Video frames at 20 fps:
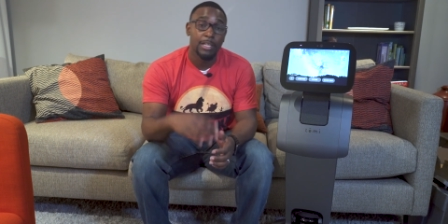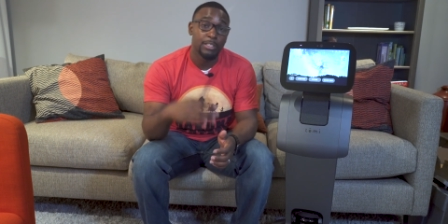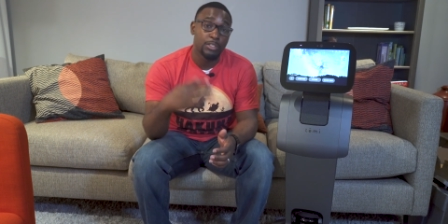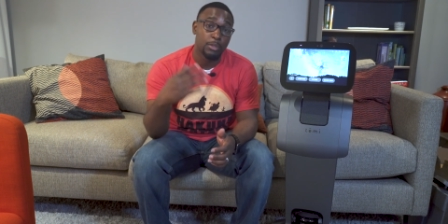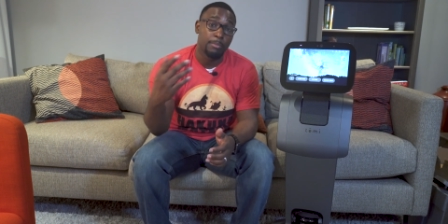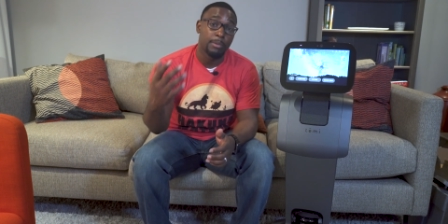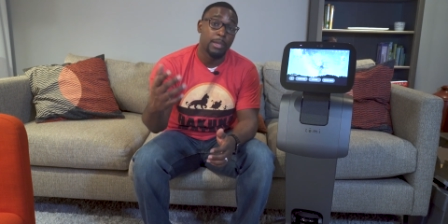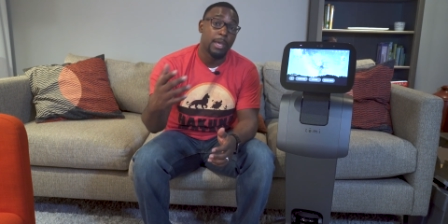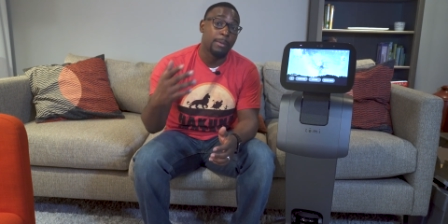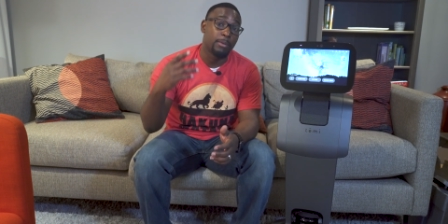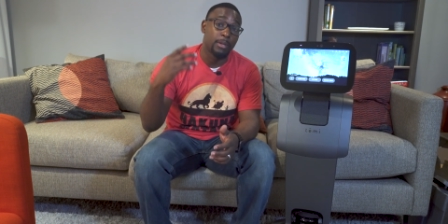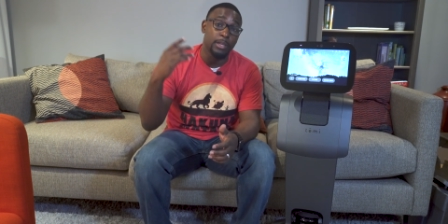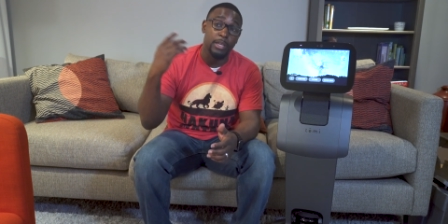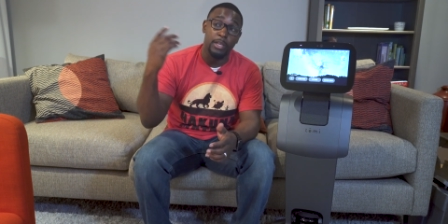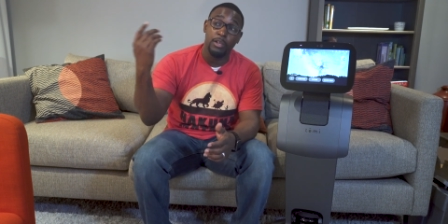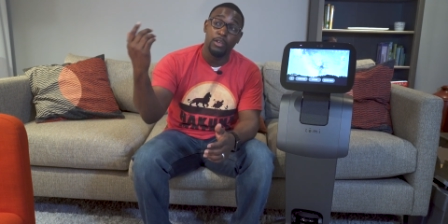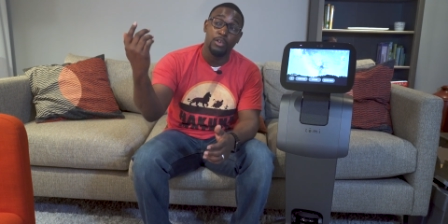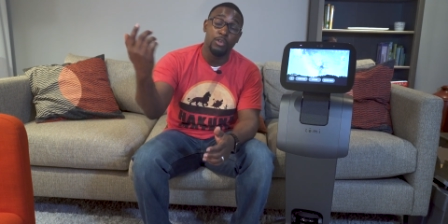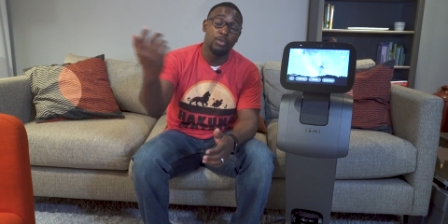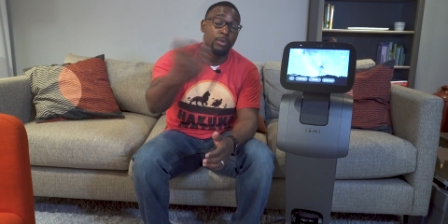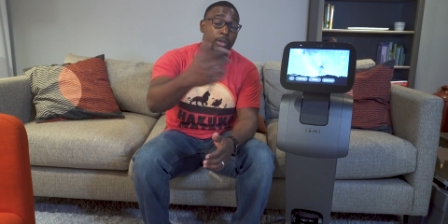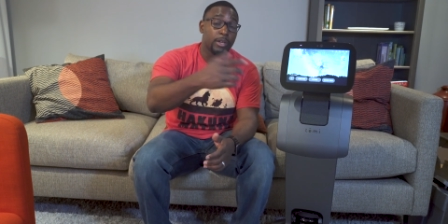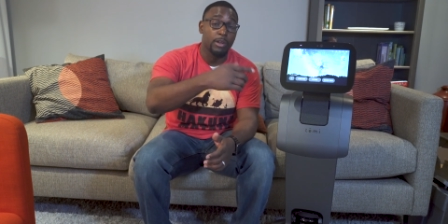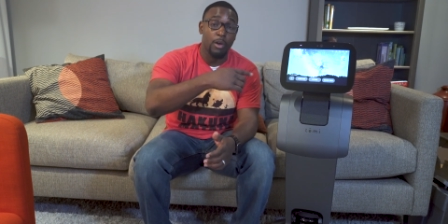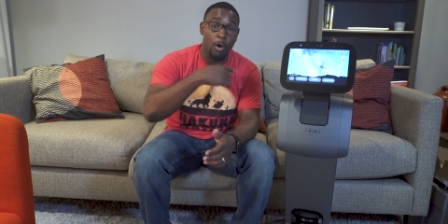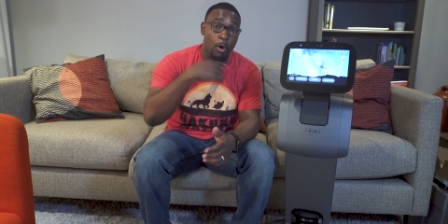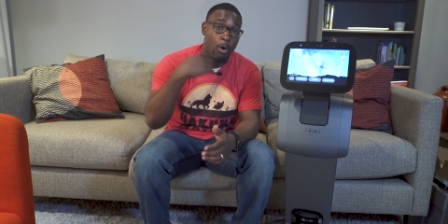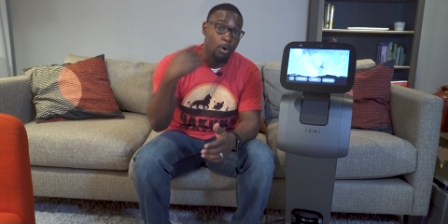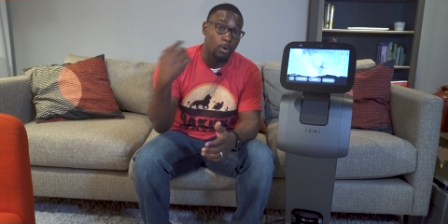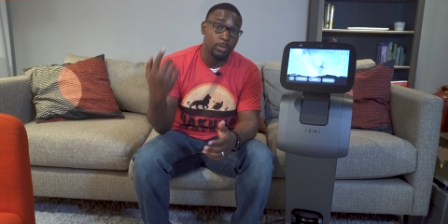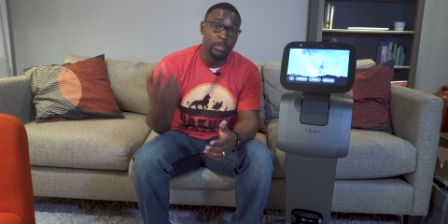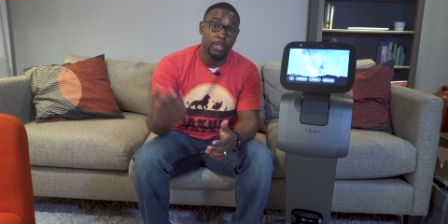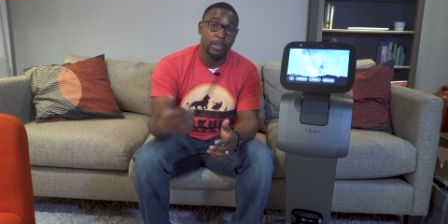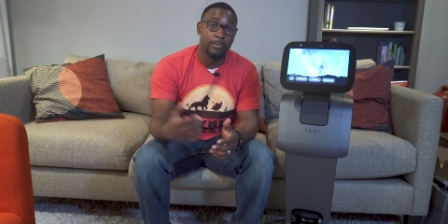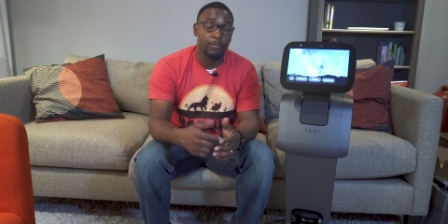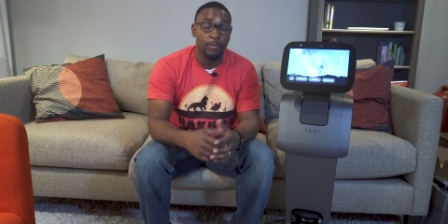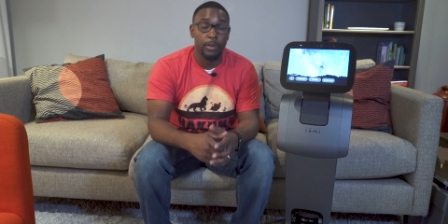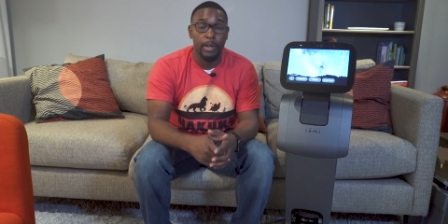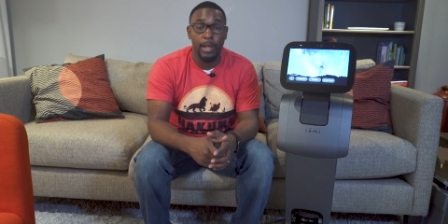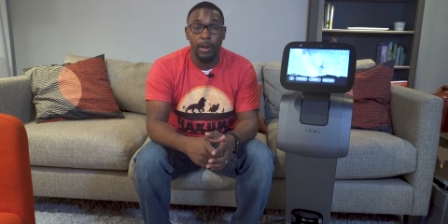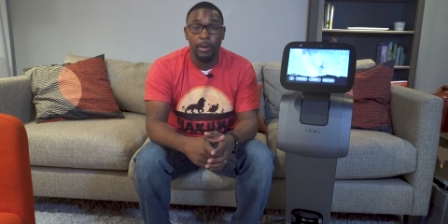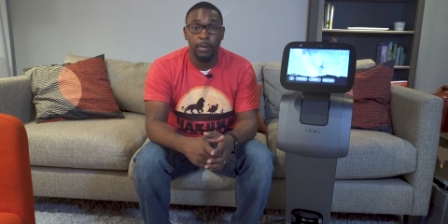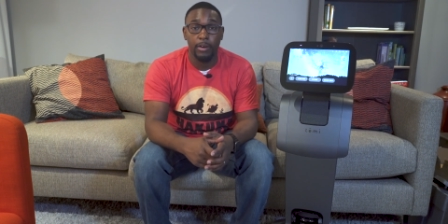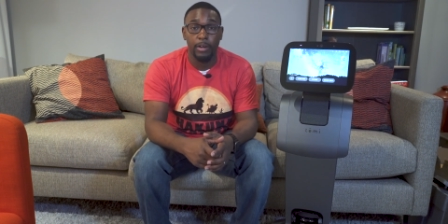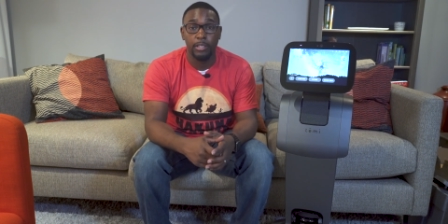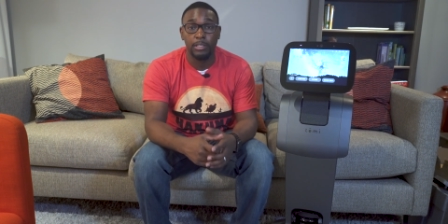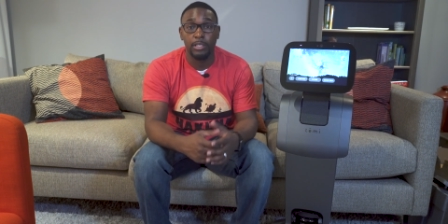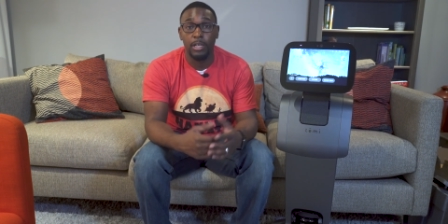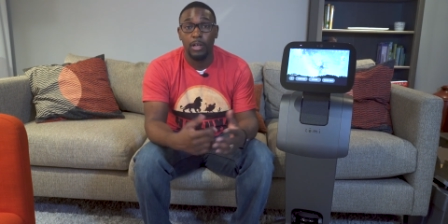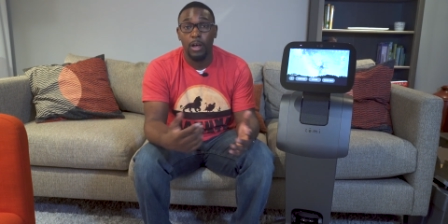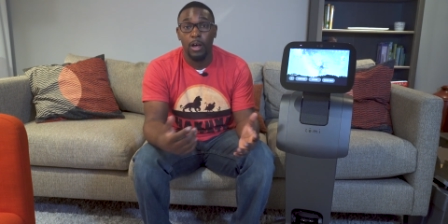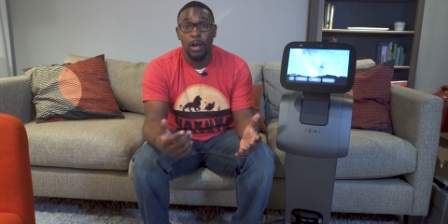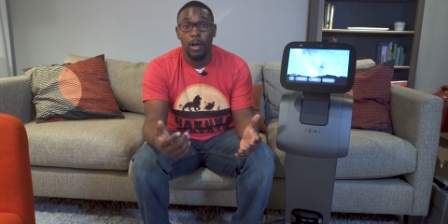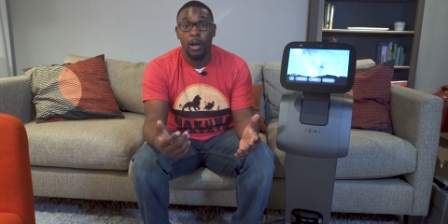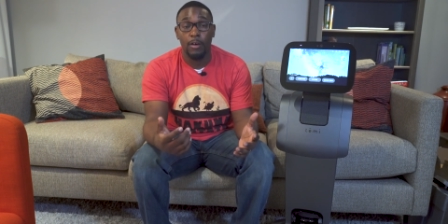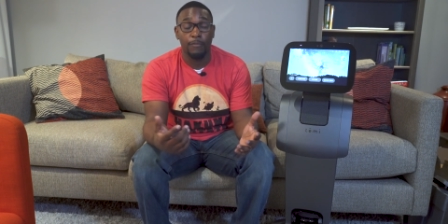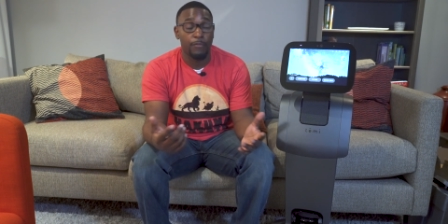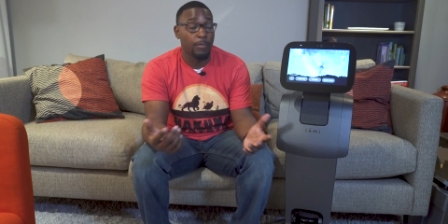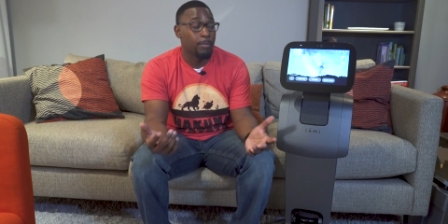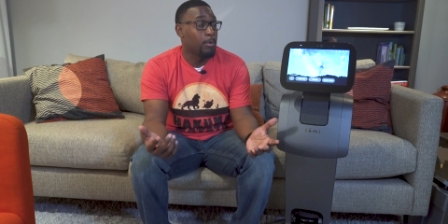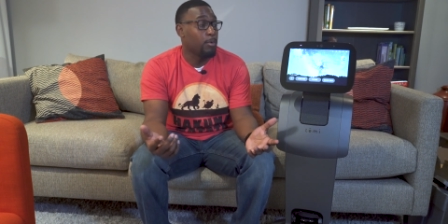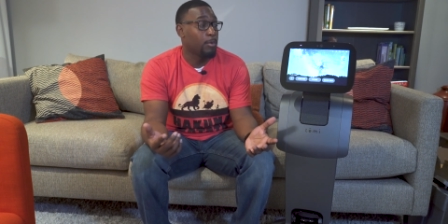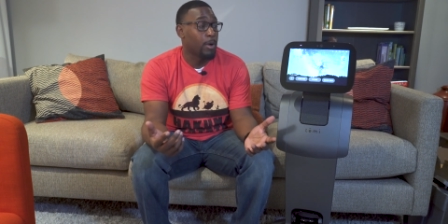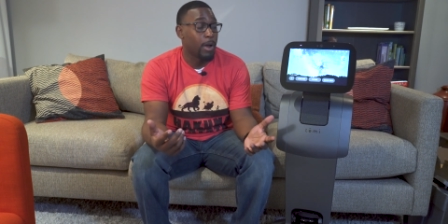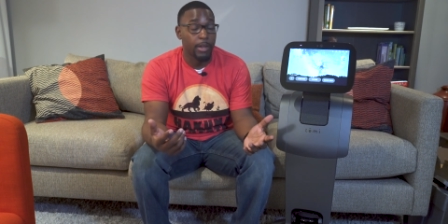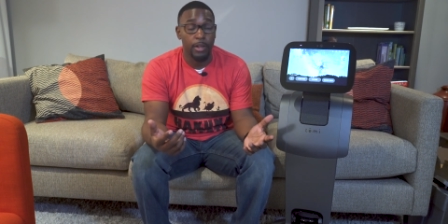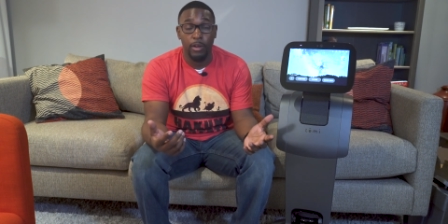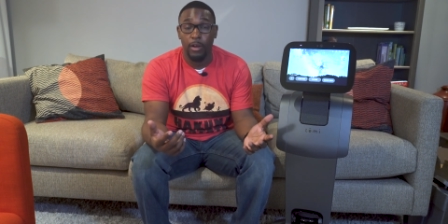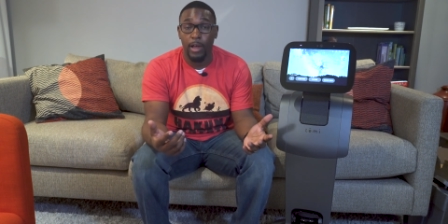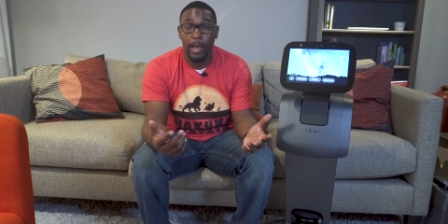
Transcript: to be able to hear you in all different areas from around your